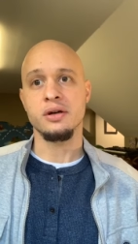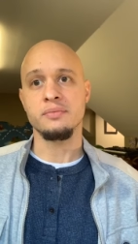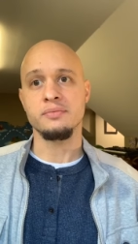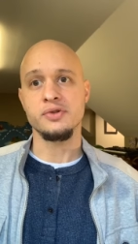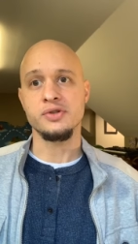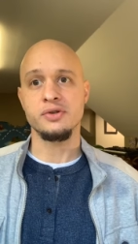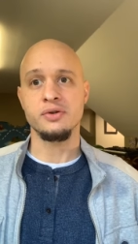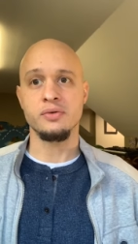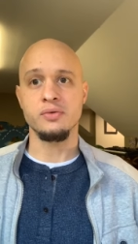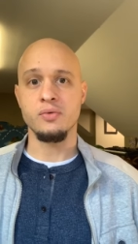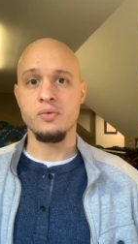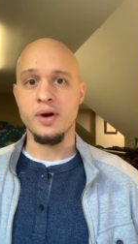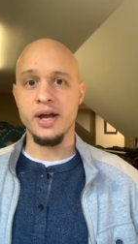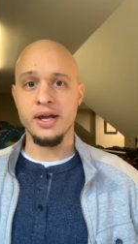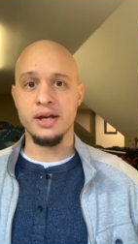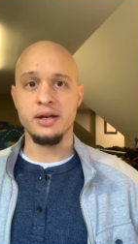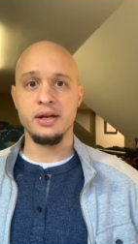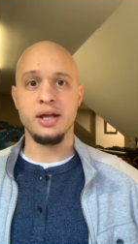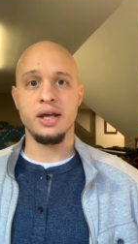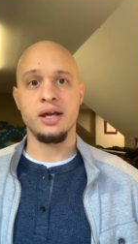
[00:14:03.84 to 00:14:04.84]
So
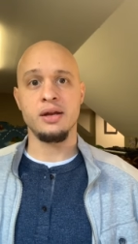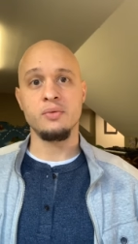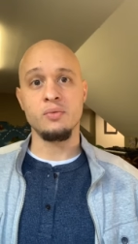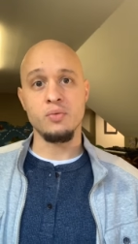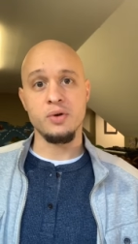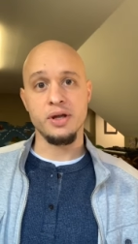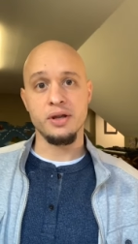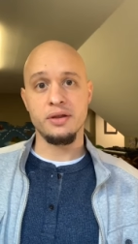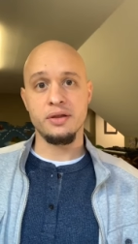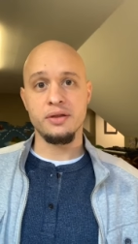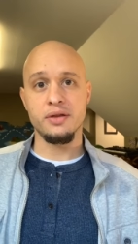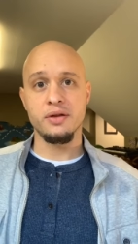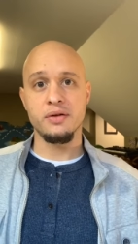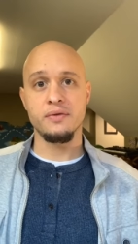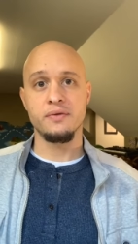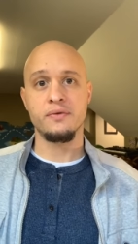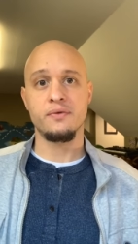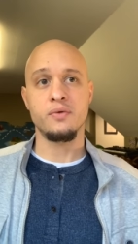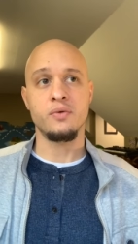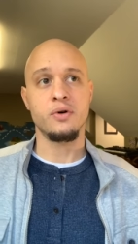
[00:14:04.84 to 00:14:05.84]
weight and width
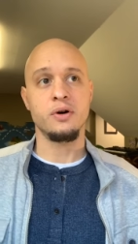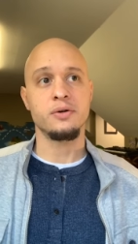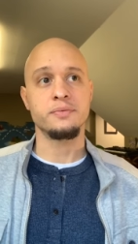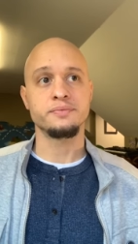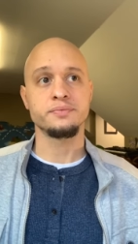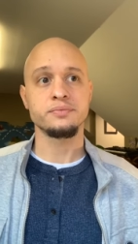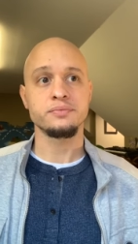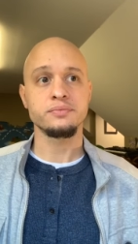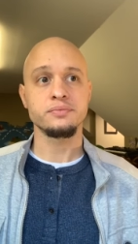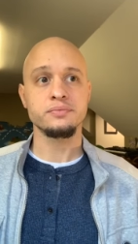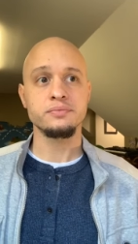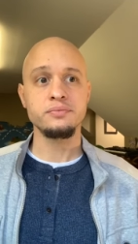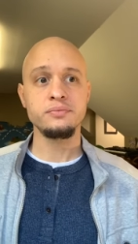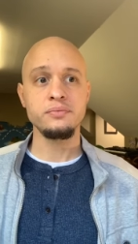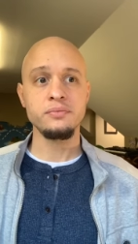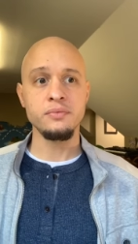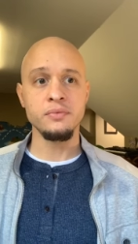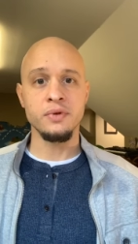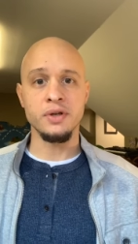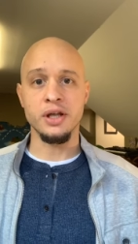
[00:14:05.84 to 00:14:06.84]
for
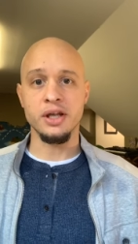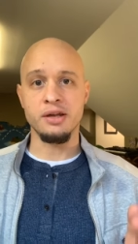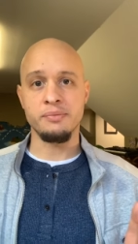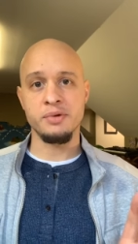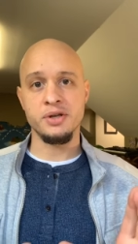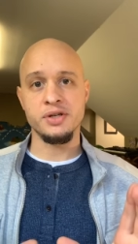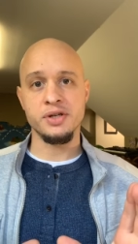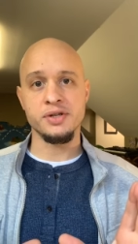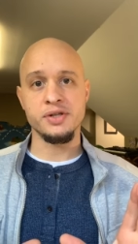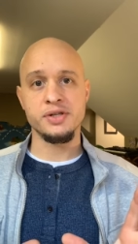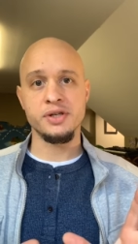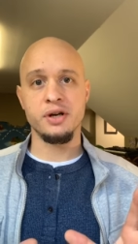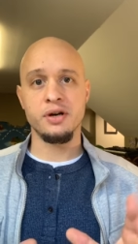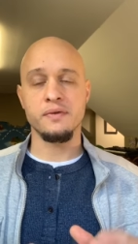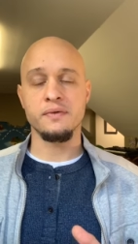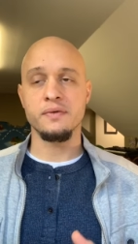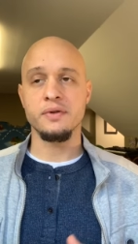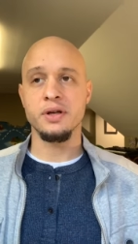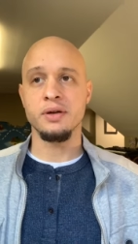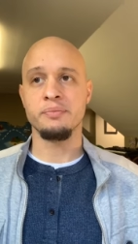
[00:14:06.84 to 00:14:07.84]
the image
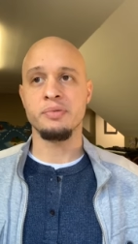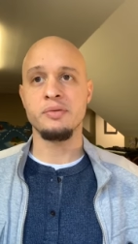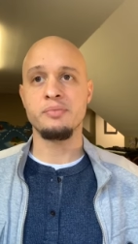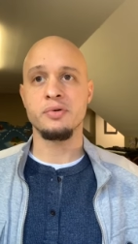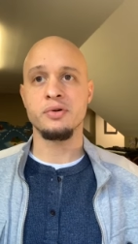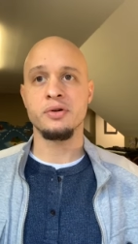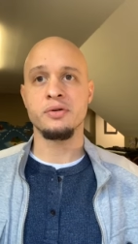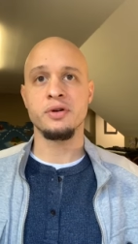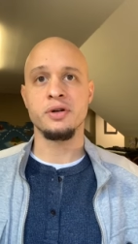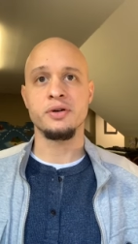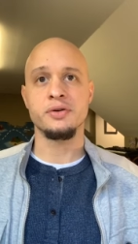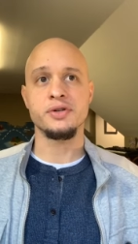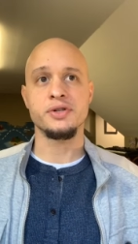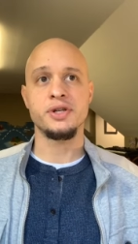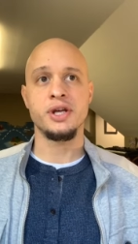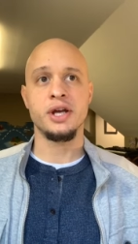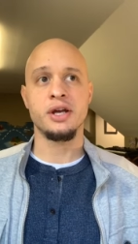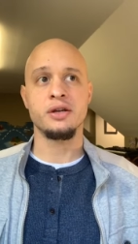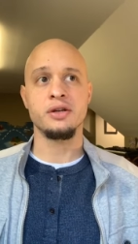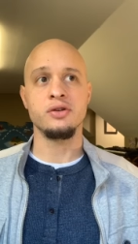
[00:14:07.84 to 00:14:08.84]
itself, and people don't
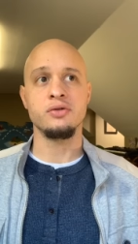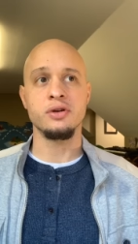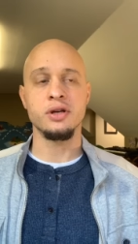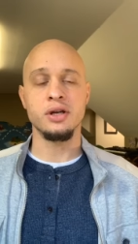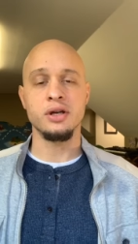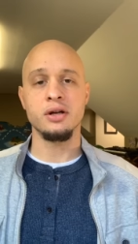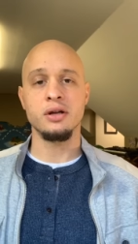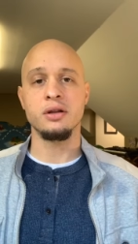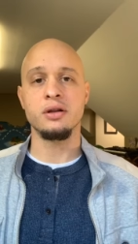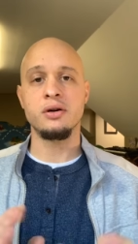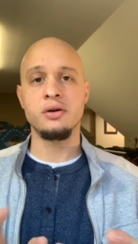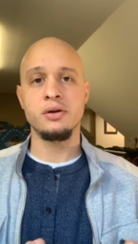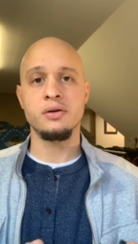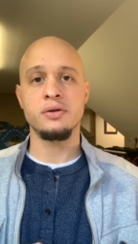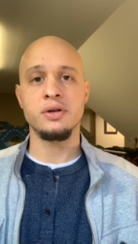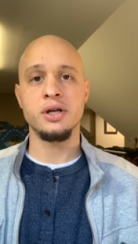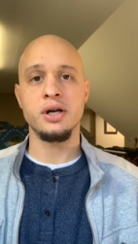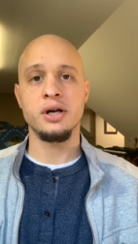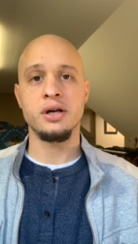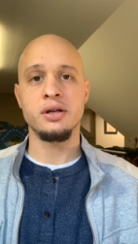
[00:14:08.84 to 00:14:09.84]
understand. You can get a logo
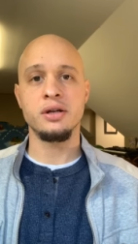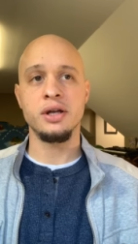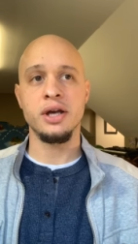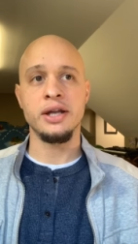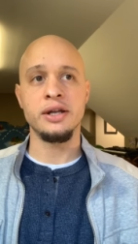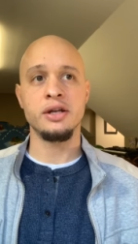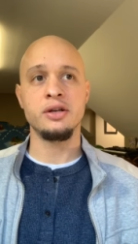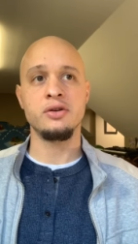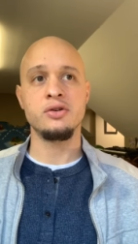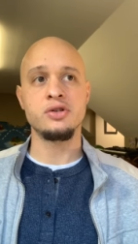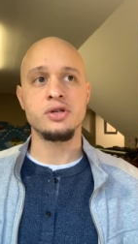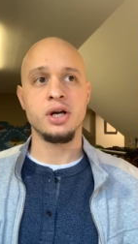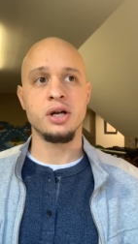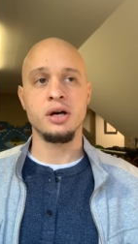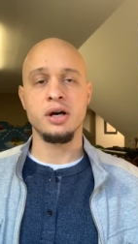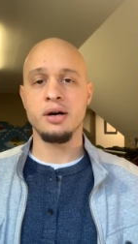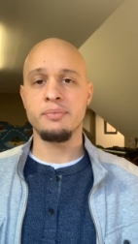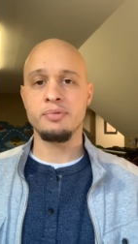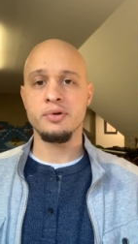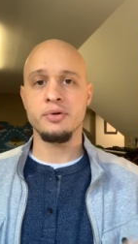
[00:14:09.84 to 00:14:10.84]
done and then you try to
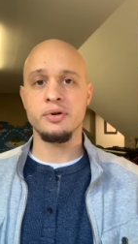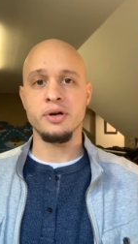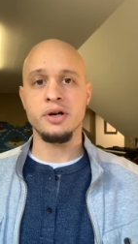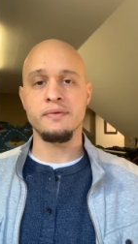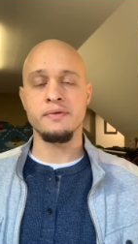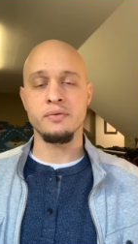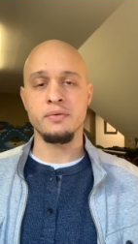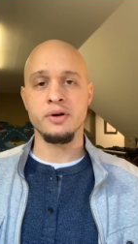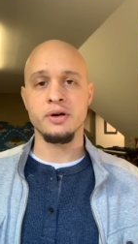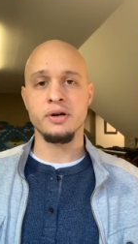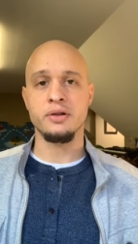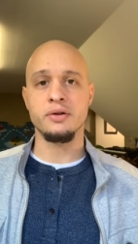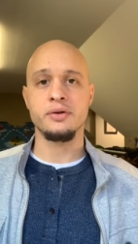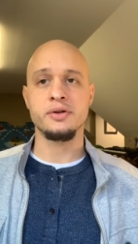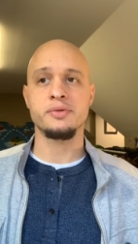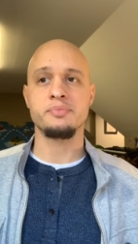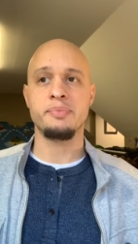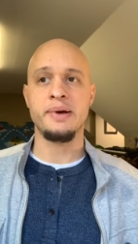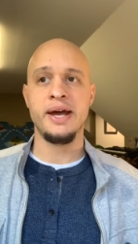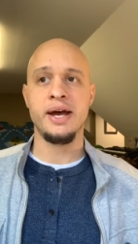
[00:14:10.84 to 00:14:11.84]
upload it everywhere, it
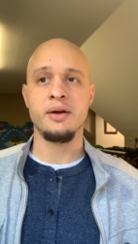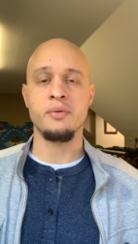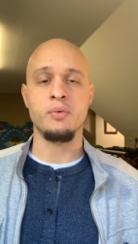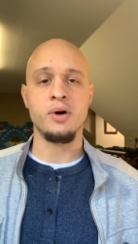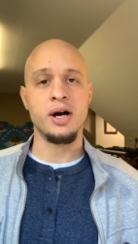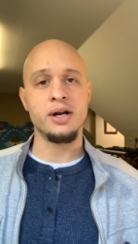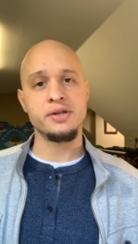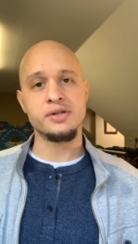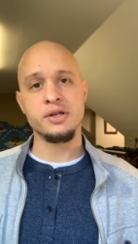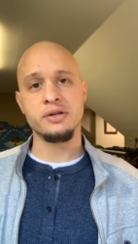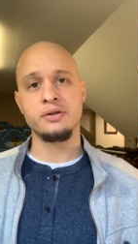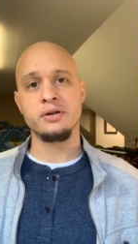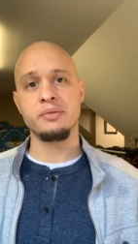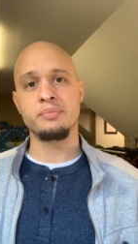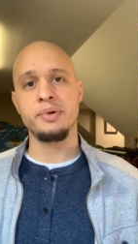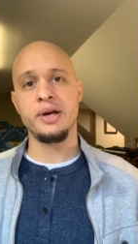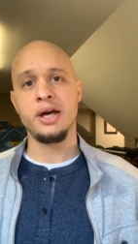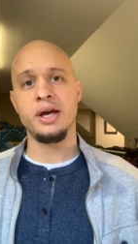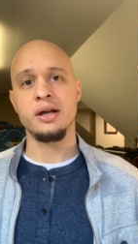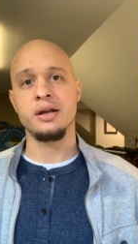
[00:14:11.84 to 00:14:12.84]
looks bad. Why does it look
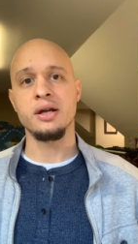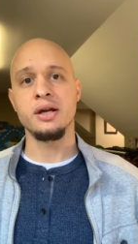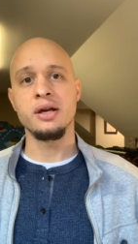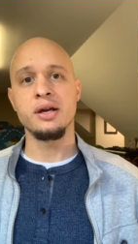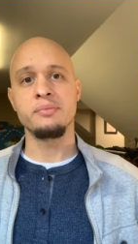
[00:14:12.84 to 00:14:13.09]
bad?